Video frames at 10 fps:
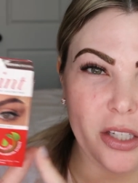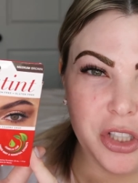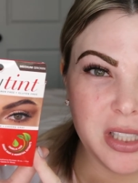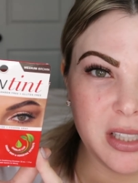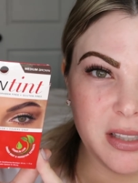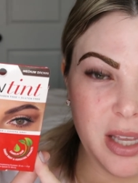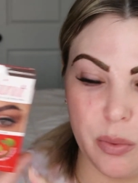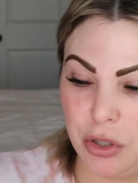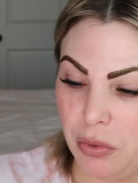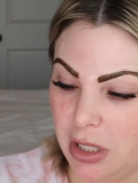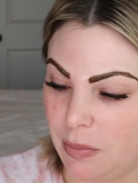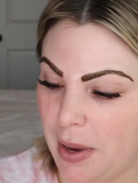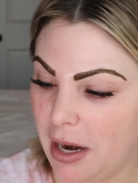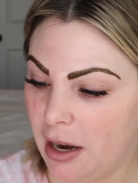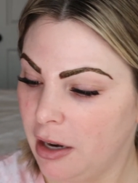just to see which one's
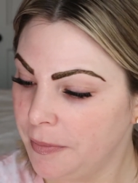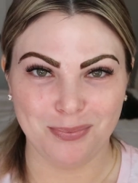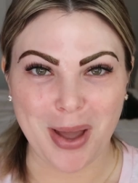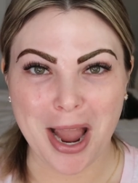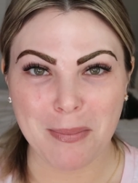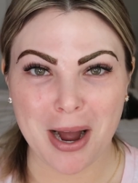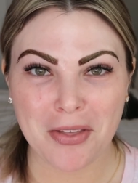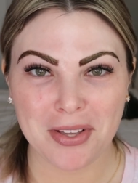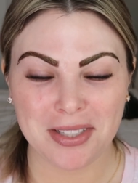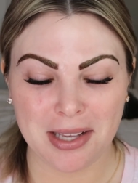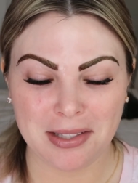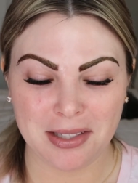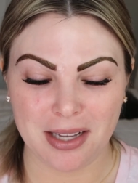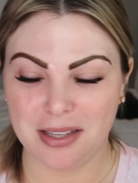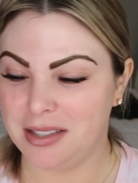better. My
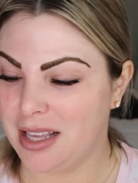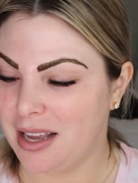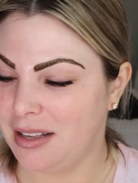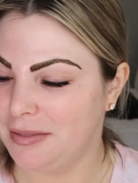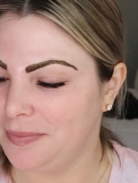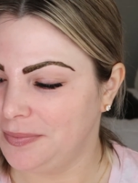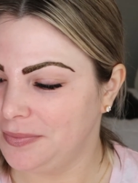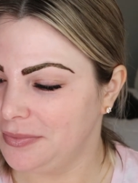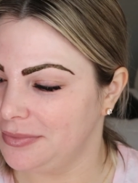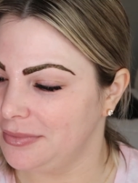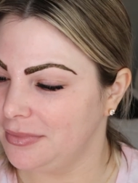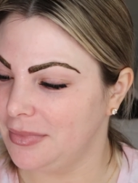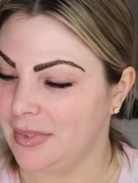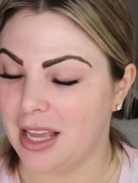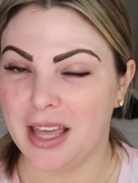hypothesis is that
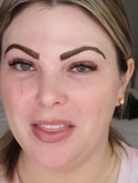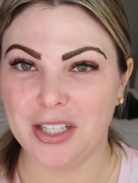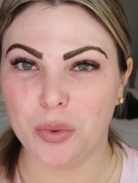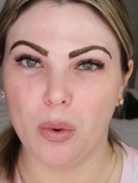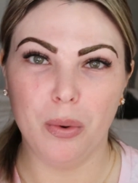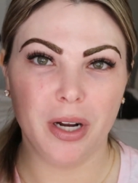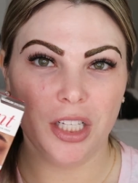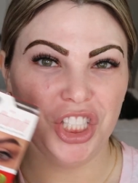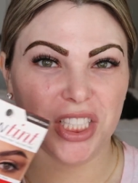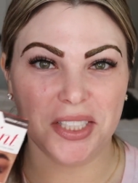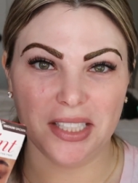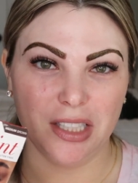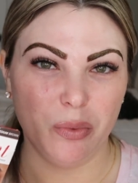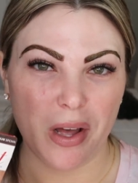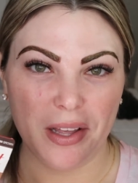this will work just
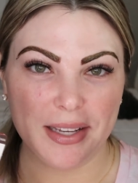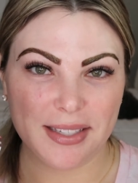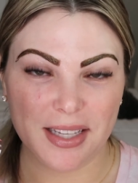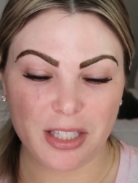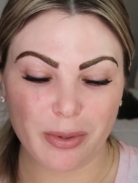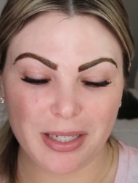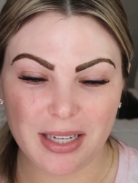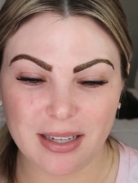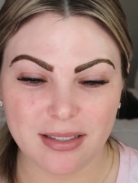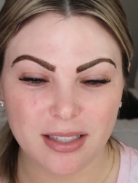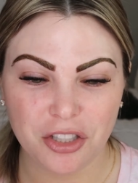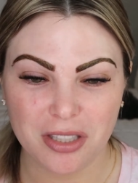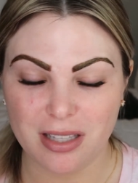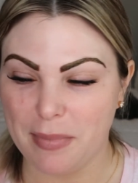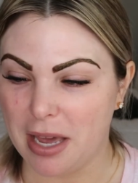as well as this one does. It's
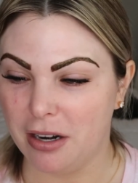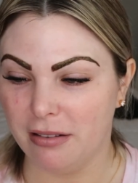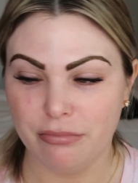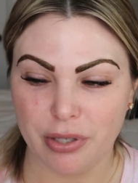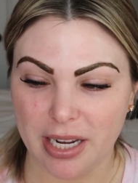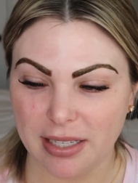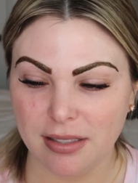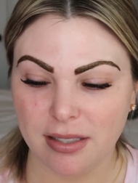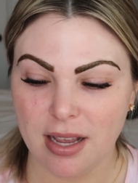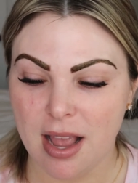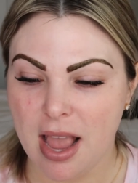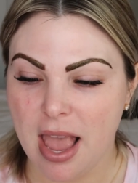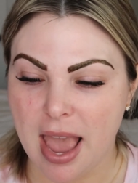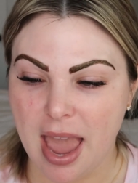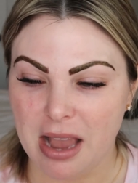just a matter of price
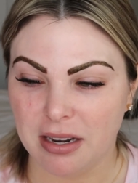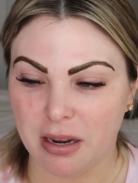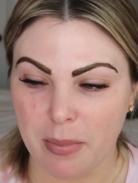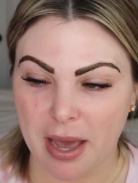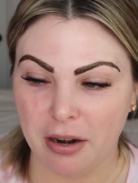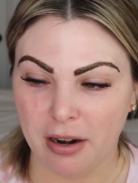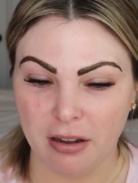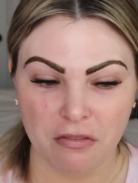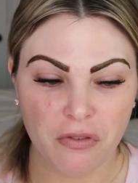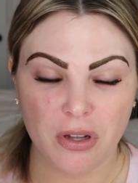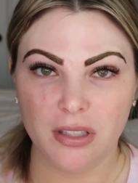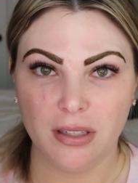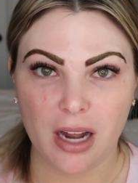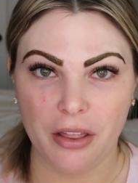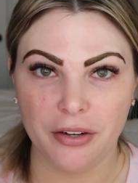and a matter of
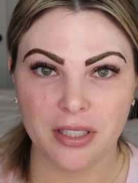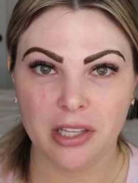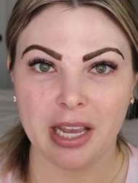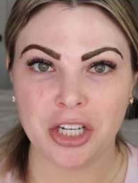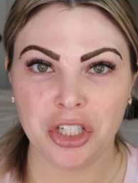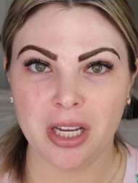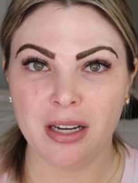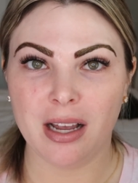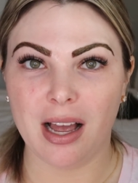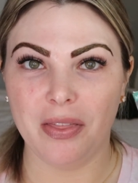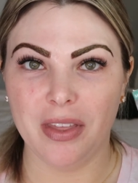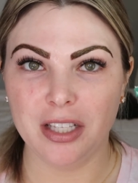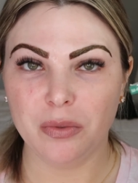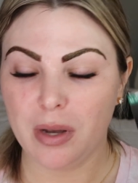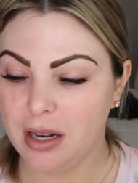color selection.
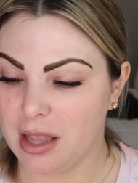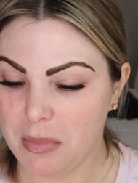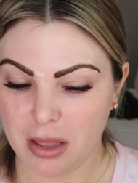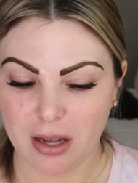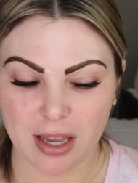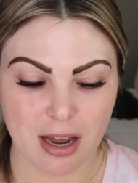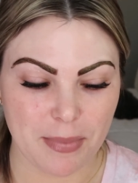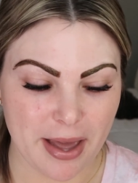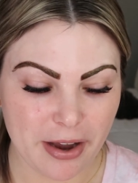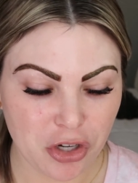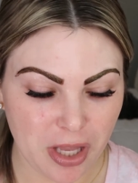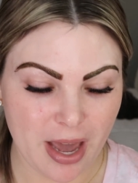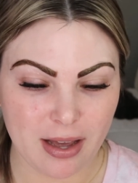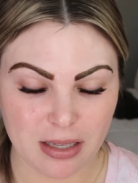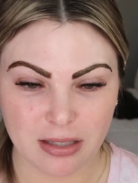This one, let me look it up. It actually
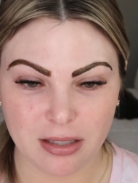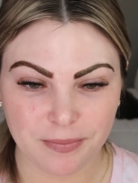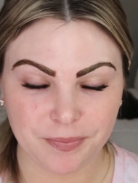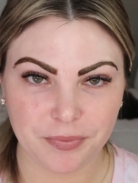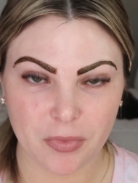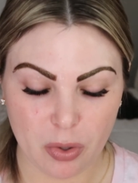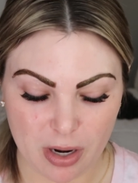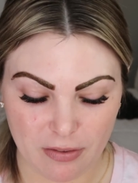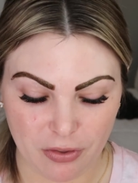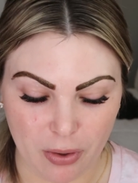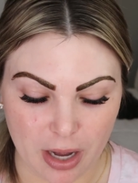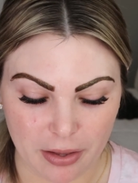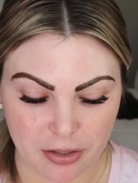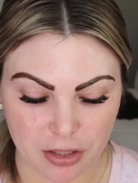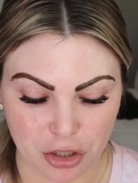has quite a few
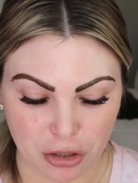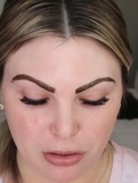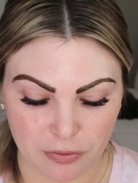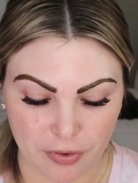colors to choose